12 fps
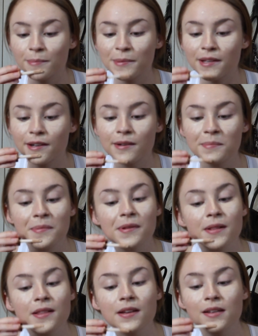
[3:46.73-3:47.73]
but then I
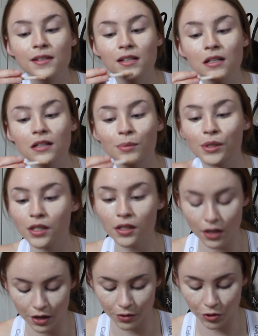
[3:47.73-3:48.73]
completely changed my
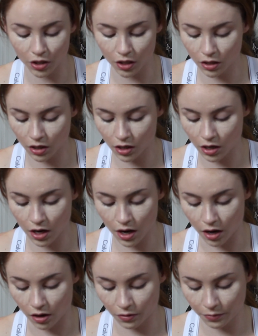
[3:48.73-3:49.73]
skincare routine, and
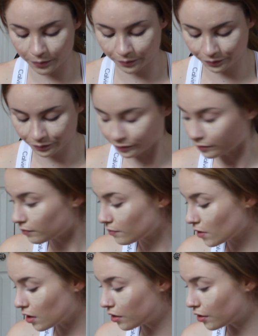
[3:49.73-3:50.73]
now
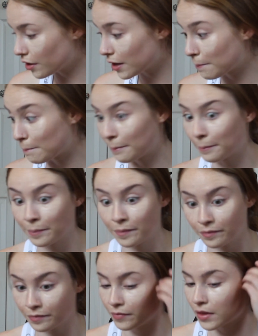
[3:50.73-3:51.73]
they're like
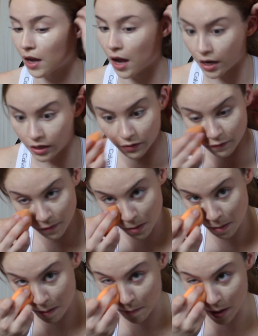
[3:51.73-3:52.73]
kind of
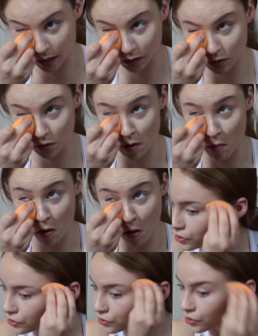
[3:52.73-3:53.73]
back to normal,
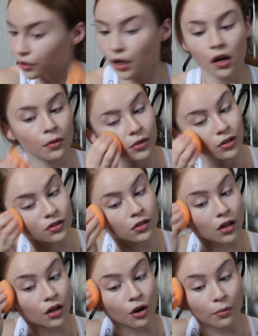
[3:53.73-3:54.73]
because usually I'm
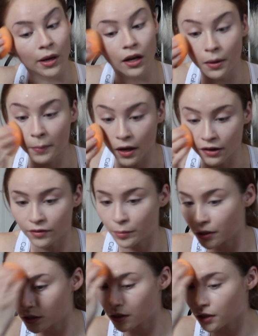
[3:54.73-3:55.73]
just a no makeup kind of a
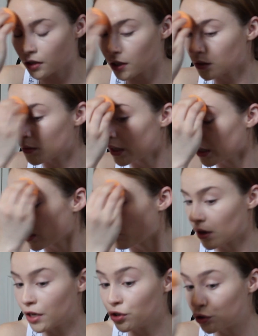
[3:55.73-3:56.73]
person. That's why like
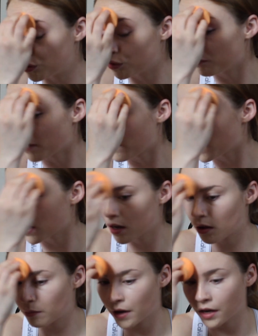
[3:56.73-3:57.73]
when I do my
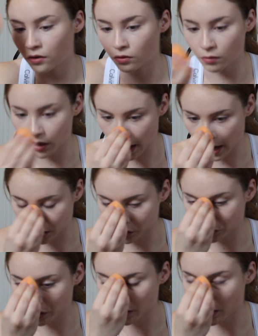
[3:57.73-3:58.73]
makeup, I don't want to
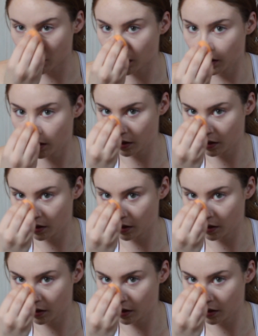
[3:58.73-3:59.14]
actually like